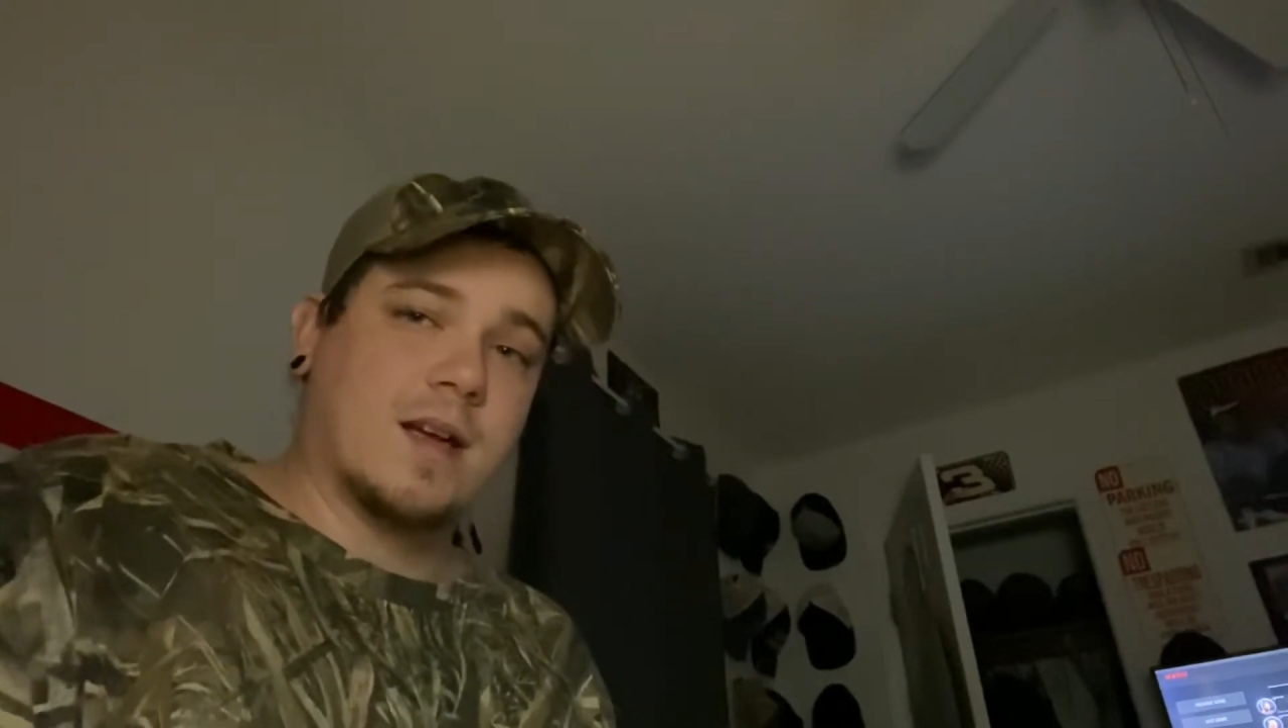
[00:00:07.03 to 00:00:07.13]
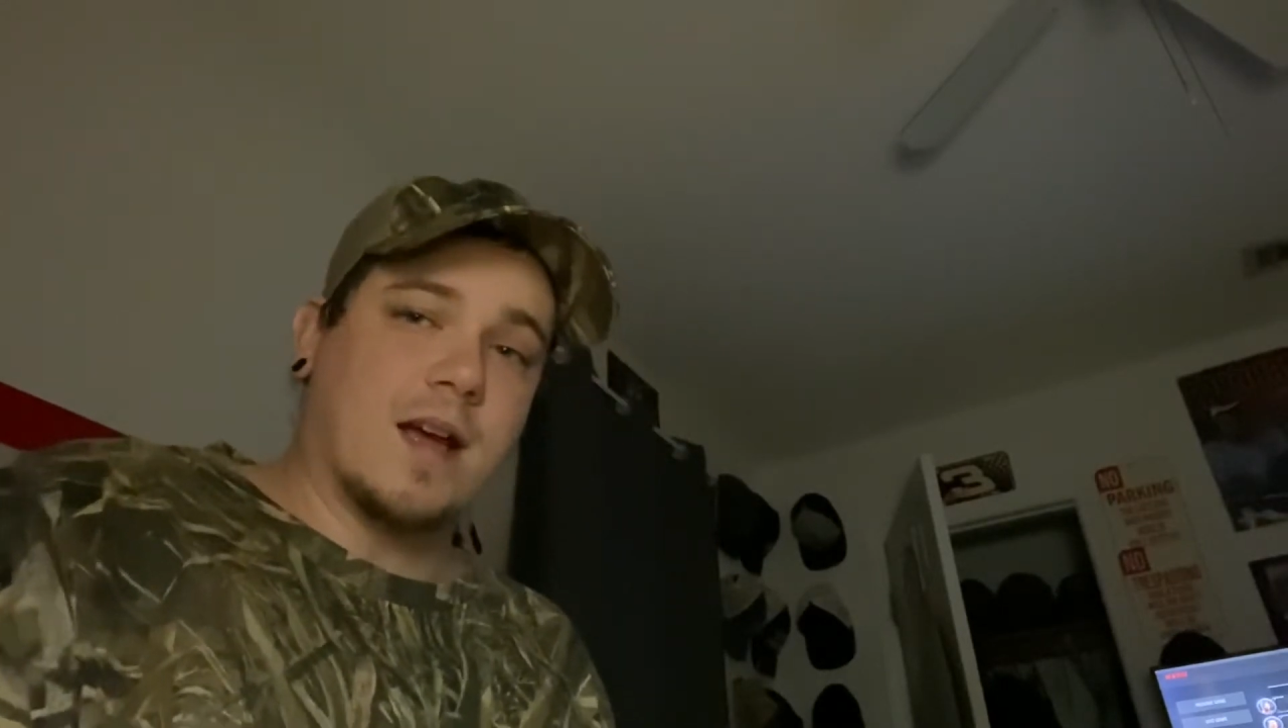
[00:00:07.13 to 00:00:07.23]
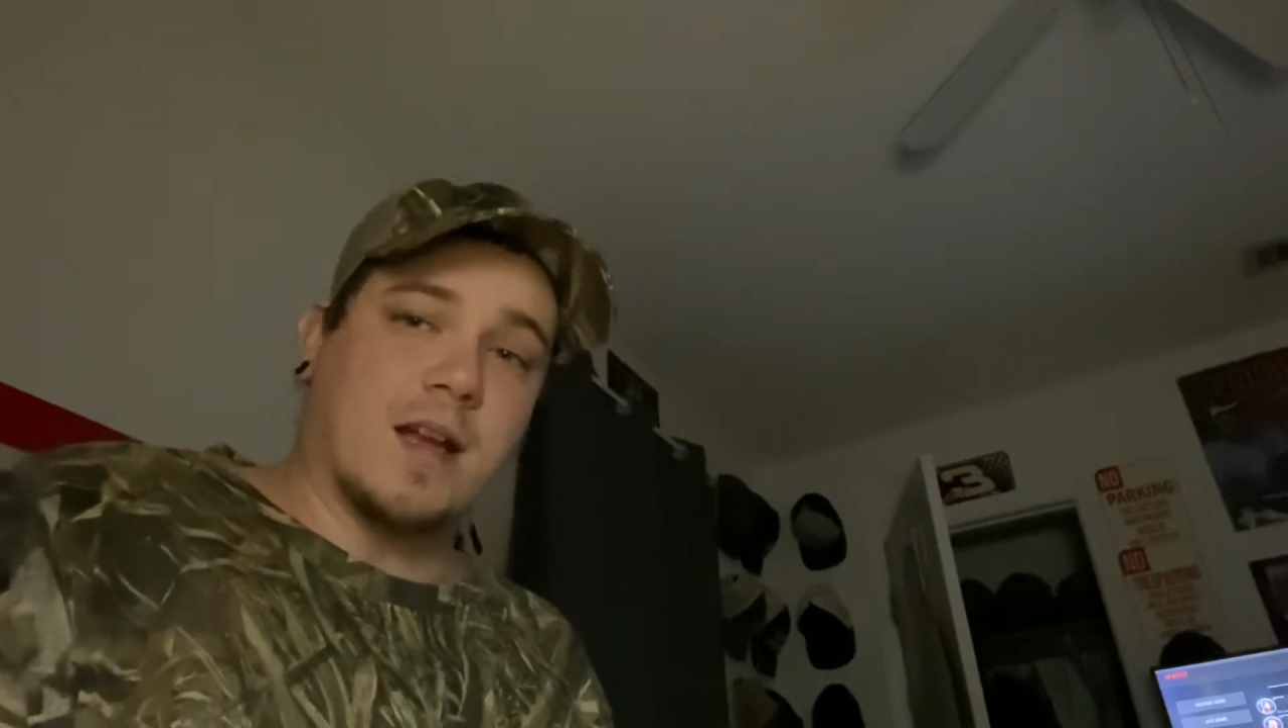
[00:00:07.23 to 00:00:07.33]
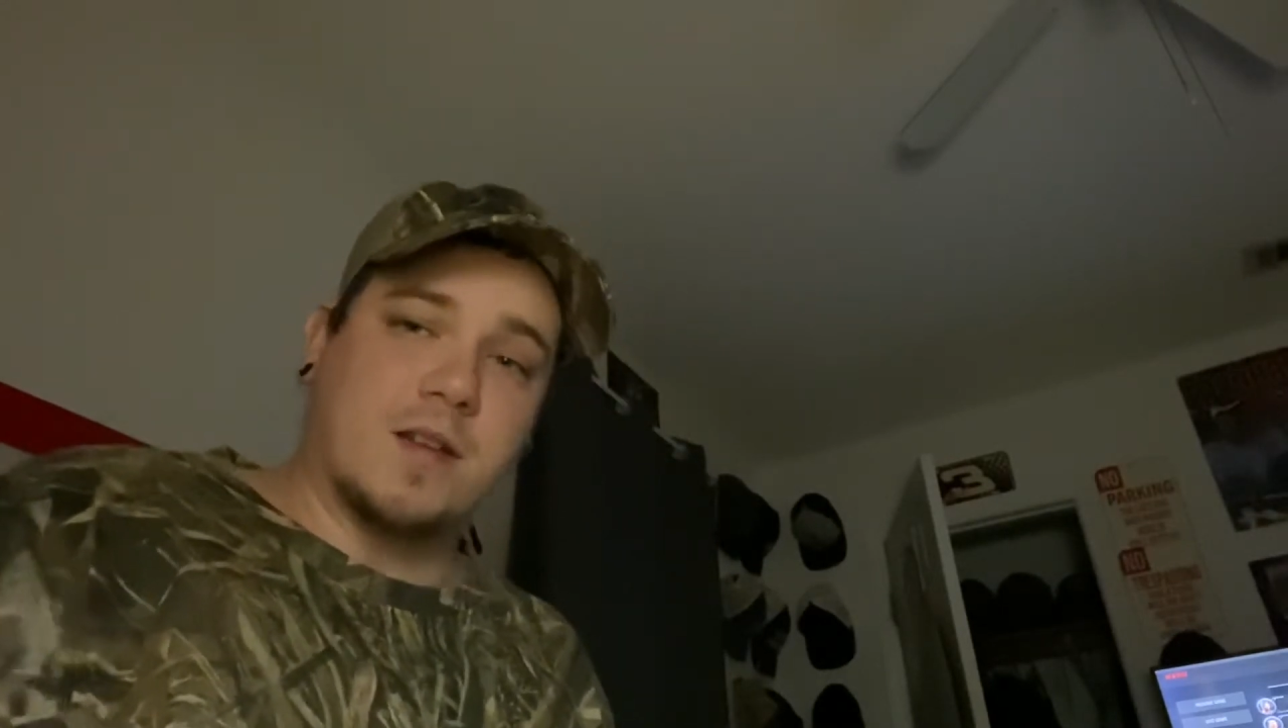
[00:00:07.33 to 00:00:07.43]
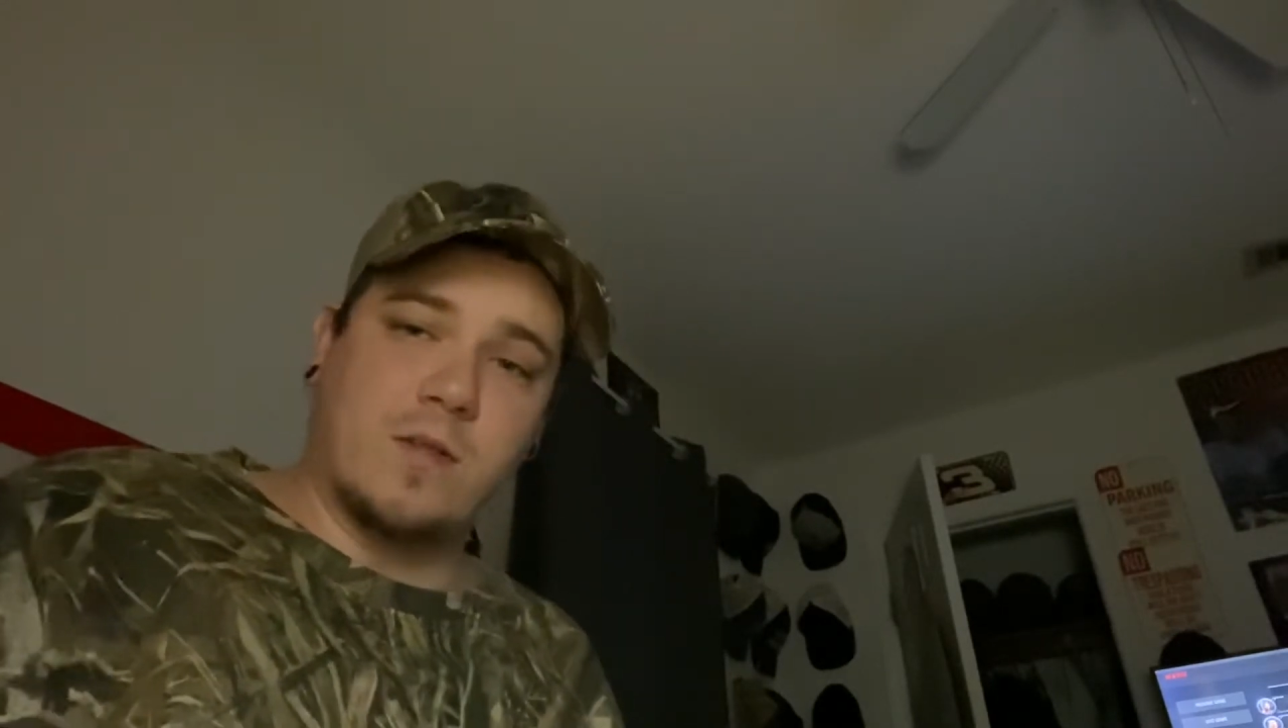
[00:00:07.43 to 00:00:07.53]

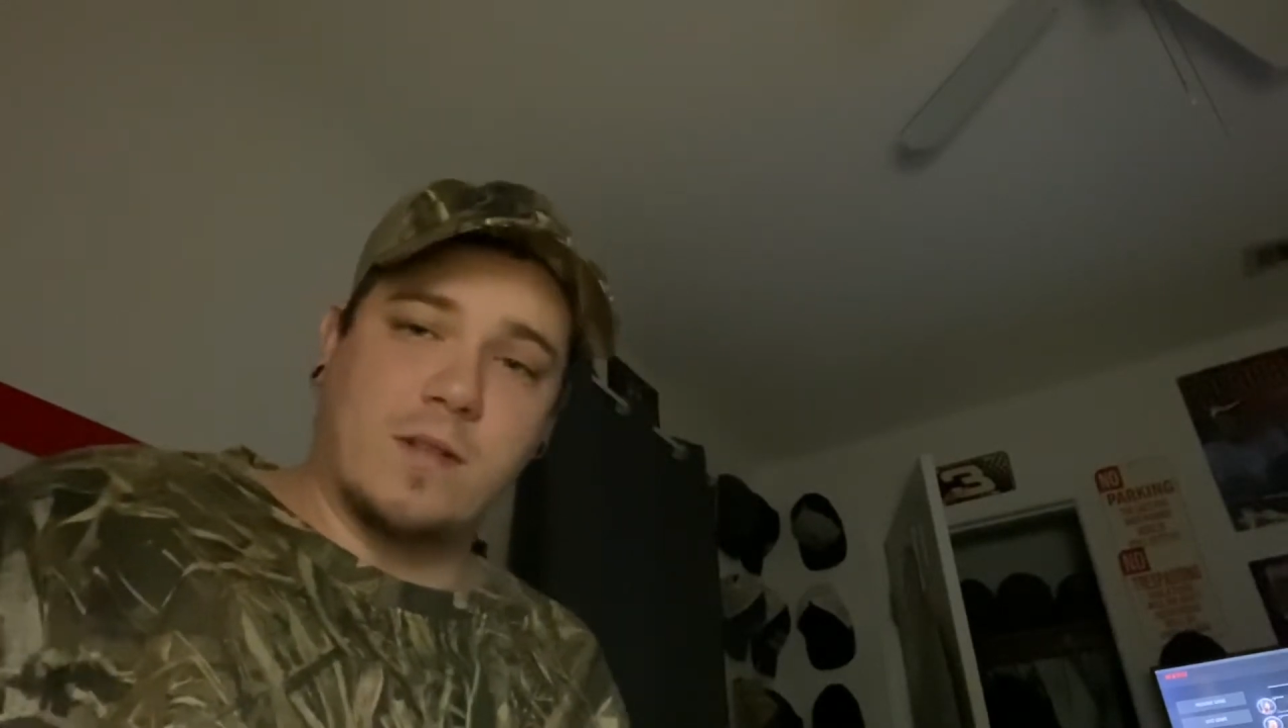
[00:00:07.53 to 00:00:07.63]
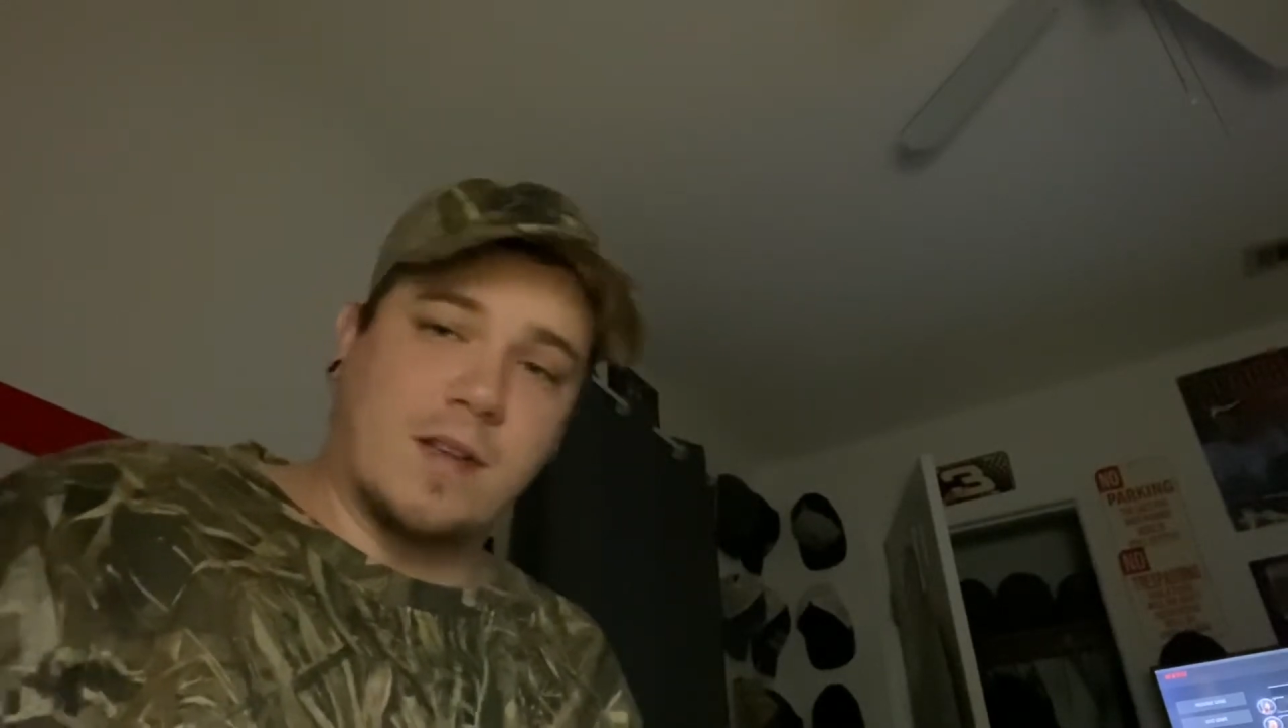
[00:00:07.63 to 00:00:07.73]
as you can